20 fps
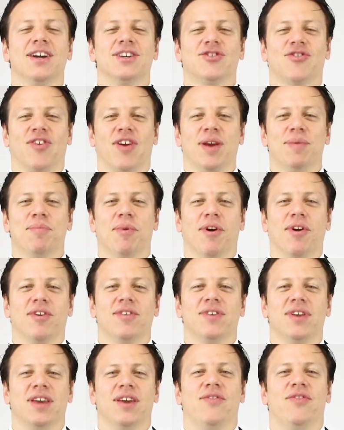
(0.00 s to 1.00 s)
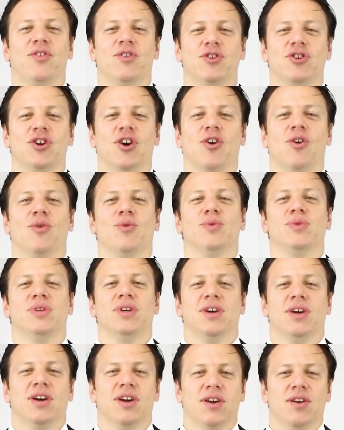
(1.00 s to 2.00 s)
trademarks if you don't
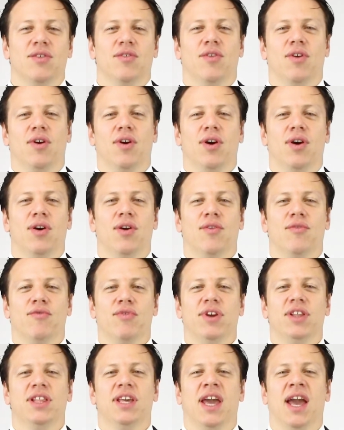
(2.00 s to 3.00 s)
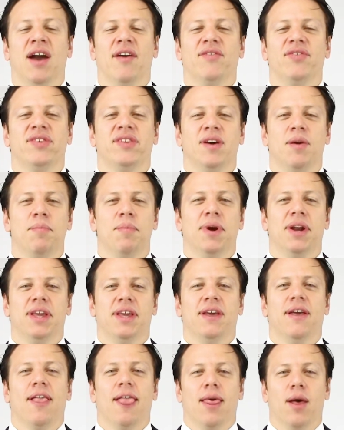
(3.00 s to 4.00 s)
really have
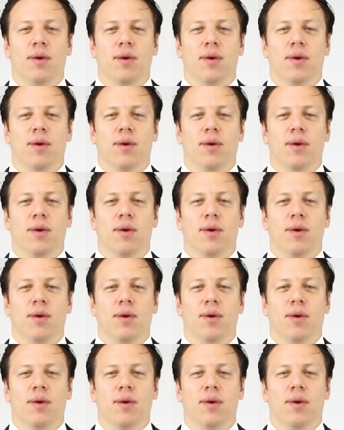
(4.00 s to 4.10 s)
somebody